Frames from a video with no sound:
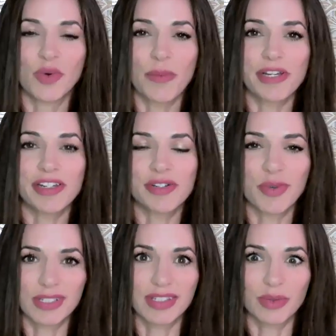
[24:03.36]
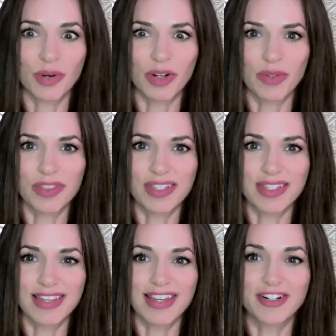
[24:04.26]
woman who wants to work with
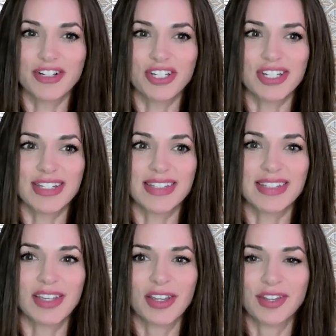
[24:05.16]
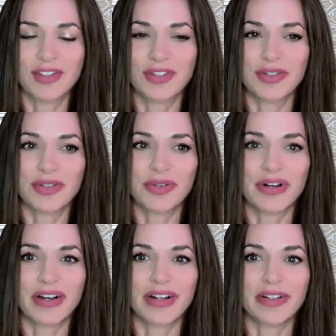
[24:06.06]
these energies,
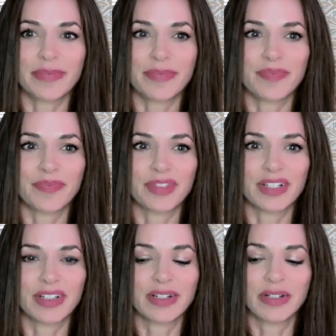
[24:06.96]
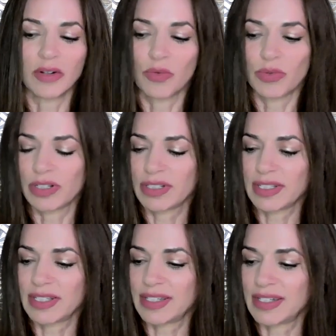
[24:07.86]
to
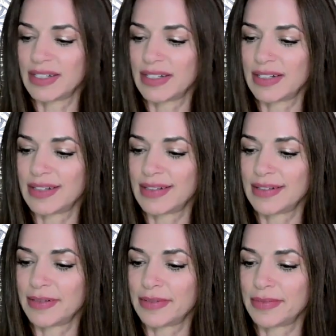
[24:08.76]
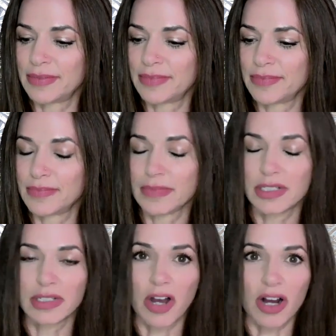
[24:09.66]
really to
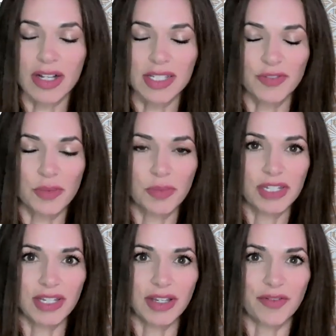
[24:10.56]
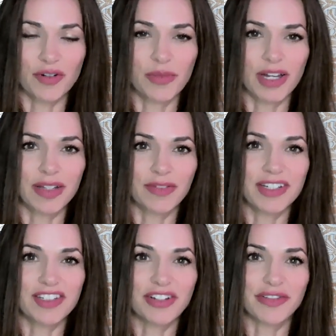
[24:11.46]
RSVP for my
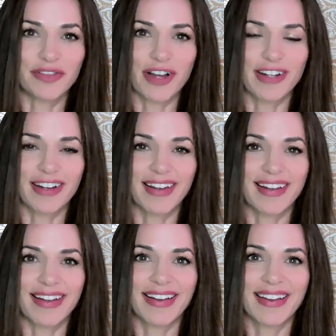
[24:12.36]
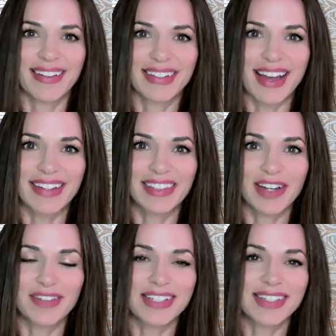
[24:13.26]
event on Friday. And I'd
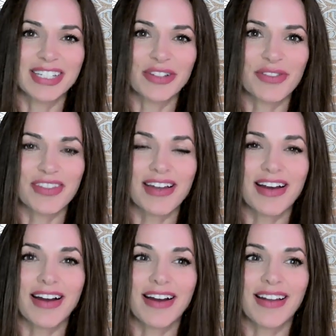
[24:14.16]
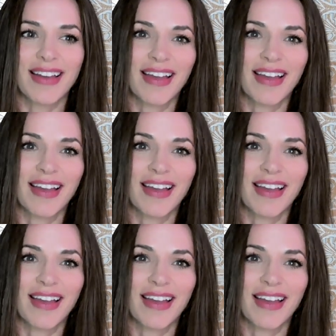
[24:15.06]
love to see you there,